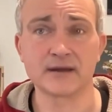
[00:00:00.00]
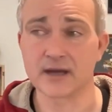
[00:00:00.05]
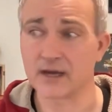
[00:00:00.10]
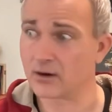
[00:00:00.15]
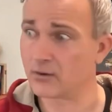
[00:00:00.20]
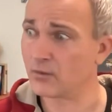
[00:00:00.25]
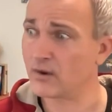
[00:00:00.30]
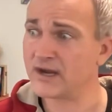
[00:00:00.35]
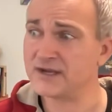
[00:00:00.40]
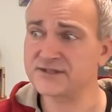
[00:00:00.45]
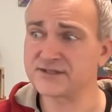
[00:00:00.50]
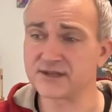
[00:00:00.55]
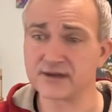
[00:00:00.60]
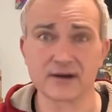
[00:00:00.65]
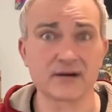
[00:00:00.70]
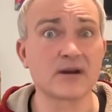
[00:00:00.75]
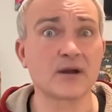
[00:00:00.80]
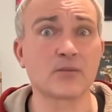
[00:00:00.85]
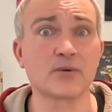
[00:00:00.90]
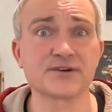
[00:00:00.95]
I wasted
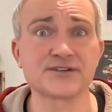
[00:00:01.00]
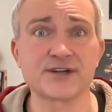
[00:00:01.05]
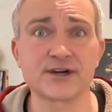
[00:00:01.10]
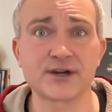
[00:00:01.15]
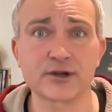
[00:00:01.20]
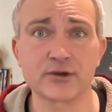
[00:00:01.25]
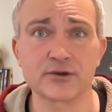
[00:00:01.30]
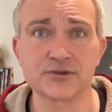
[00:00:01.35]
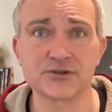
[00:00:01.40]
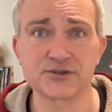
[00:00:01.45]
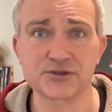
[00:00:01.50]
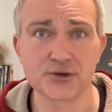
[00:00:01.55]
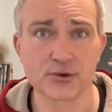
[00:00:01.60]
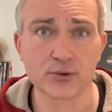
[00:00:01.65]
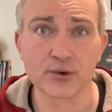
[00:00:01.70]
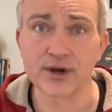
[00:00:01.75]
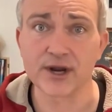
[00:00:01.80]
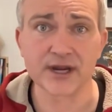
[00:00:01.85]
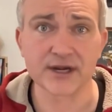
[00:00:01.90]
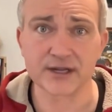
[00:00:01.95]
it. I wasn't a good
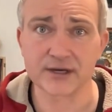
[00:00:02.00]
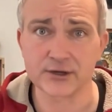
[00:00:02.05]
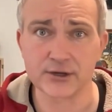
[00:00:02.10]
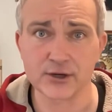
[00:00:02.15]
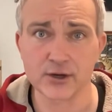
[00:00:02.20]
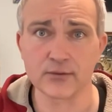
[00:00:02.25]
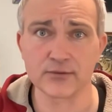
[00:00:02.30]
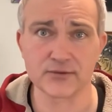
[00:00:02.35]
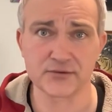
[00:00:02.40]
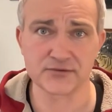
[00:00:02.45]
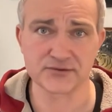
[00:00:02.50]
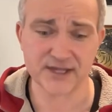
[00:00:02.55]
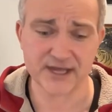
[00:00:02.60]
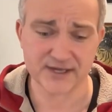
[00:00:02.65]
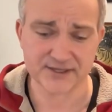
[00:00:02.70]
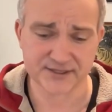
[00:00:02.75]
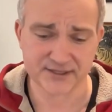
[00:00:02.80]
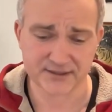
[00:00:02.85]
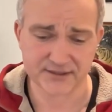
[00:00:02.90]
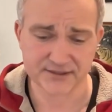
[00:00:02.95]
steward. I didn't know those
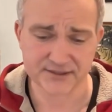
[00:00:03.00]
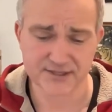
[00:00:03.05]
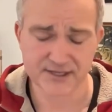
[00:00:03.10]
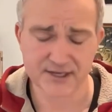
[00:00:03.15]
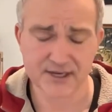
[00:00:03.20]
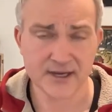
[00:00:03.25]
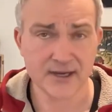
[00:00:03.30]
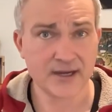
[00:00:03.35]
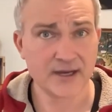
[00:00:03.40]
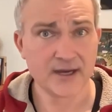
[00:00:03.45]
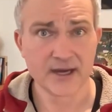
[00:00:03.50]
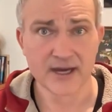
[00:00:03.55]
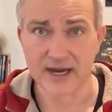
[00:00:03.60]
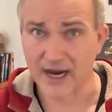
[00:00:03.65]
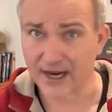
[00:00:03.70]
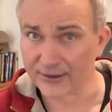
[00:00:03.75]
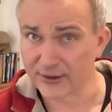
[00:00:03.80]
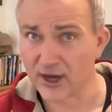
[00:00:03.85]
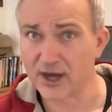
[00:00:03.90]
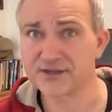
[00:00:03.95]
lessons and
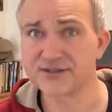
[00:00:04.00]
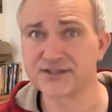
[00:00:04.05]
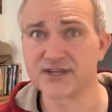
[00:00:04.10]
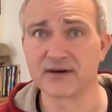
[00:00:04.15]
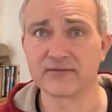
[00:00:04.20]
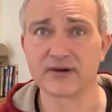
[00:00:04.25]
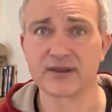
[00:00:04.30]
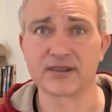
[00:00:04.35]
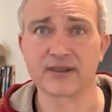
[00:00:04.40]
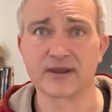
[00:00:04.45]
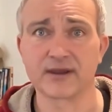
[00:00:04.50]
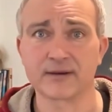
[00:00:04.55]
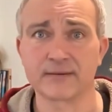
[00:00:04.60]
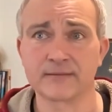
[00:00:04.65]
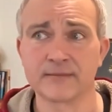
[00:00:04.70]
I lost everything.